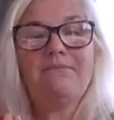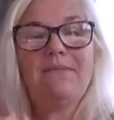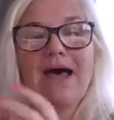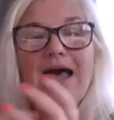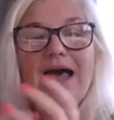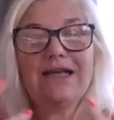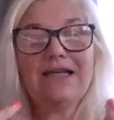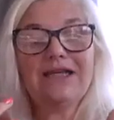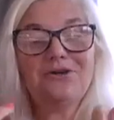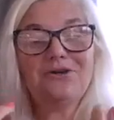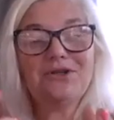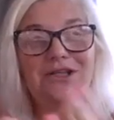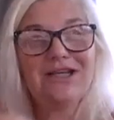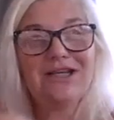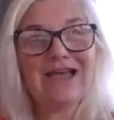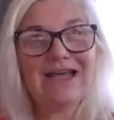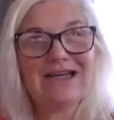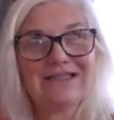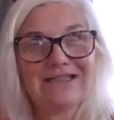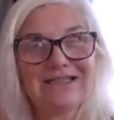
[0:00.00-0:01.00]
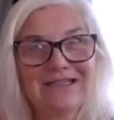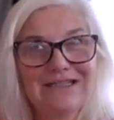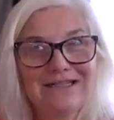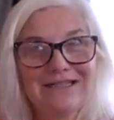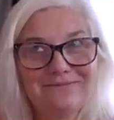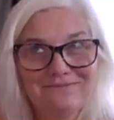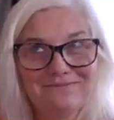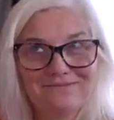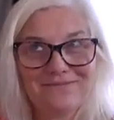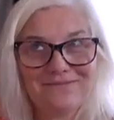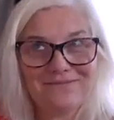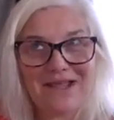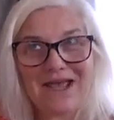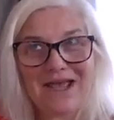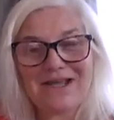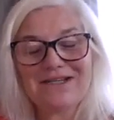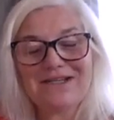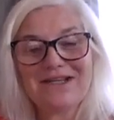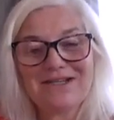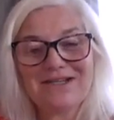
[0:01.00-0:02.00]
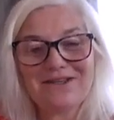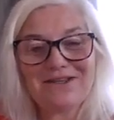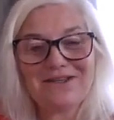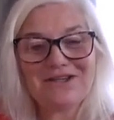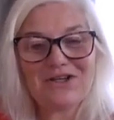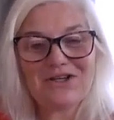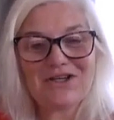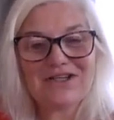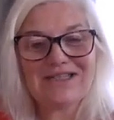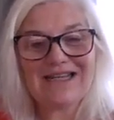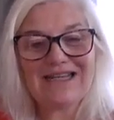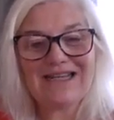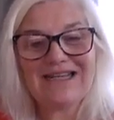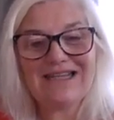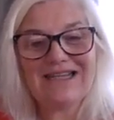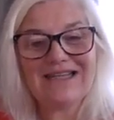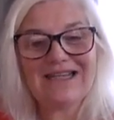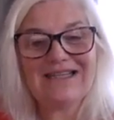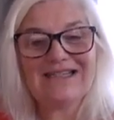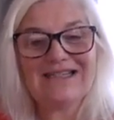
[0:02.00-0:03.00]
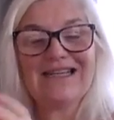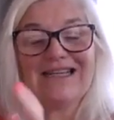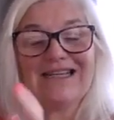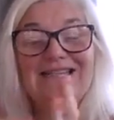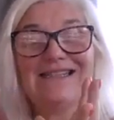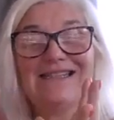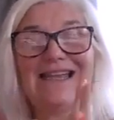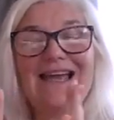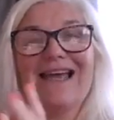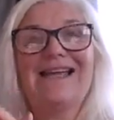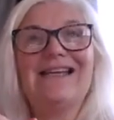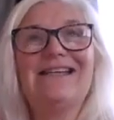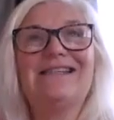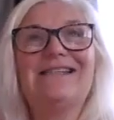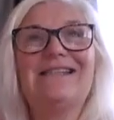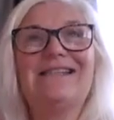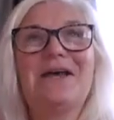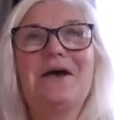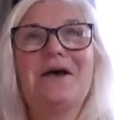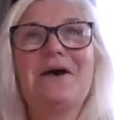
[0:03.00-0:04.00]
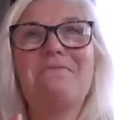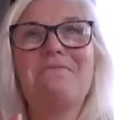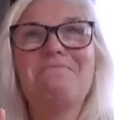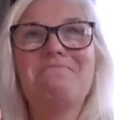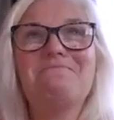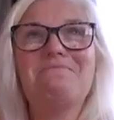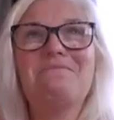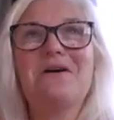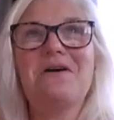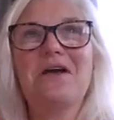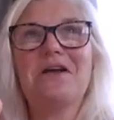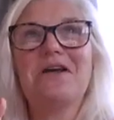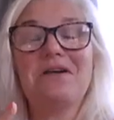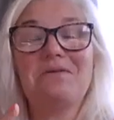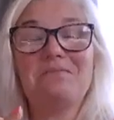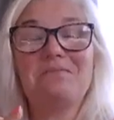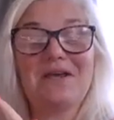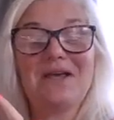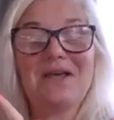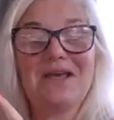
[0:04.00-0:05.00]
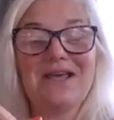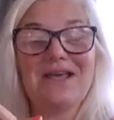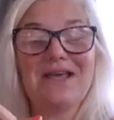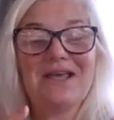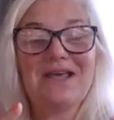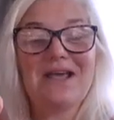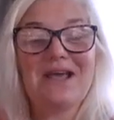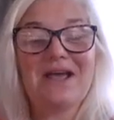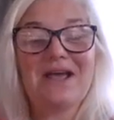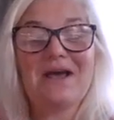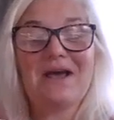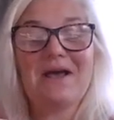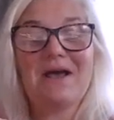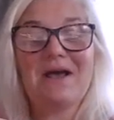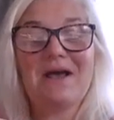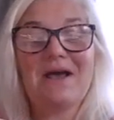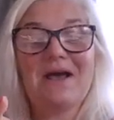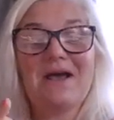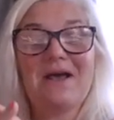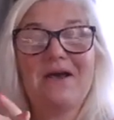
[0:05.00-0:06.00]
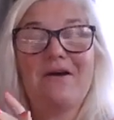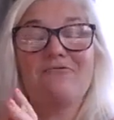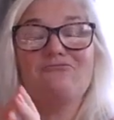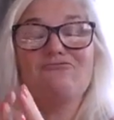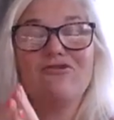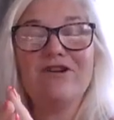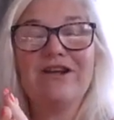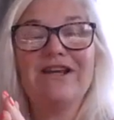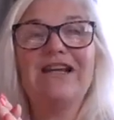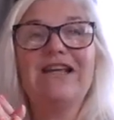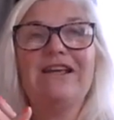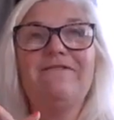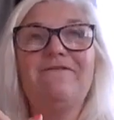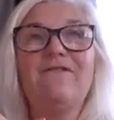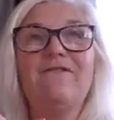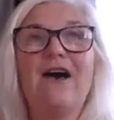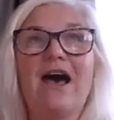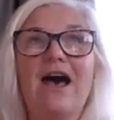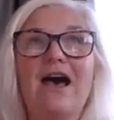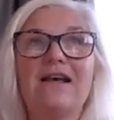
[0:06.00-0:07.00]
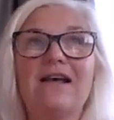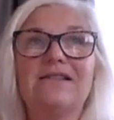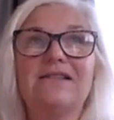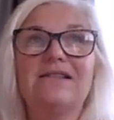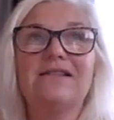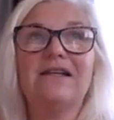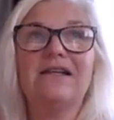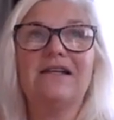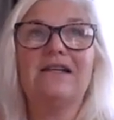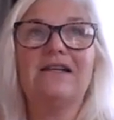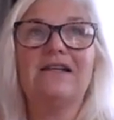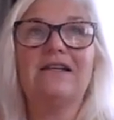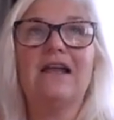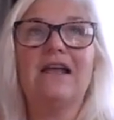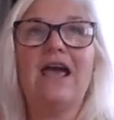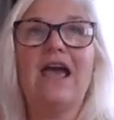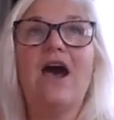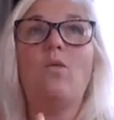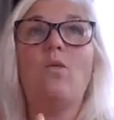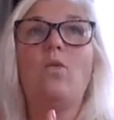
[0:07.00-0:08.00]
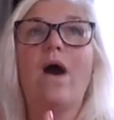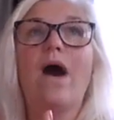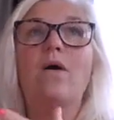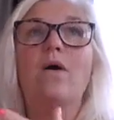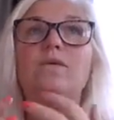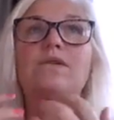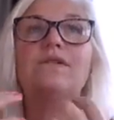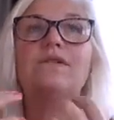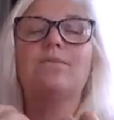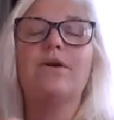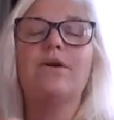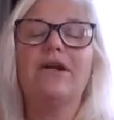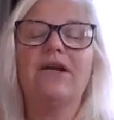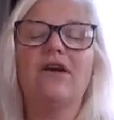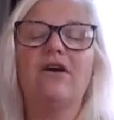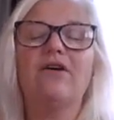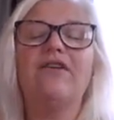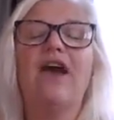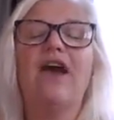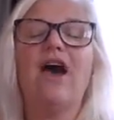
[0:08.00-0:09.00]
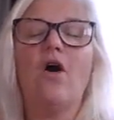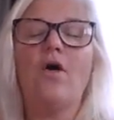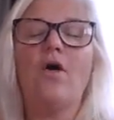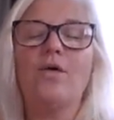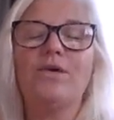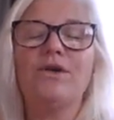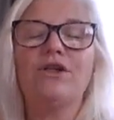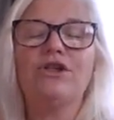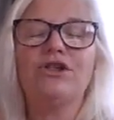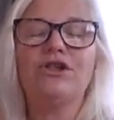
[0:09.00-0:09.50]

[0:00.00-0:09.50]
Mark it on your calendar, the 18th and 19th, as these days are going to be really for us in our wellspring of our own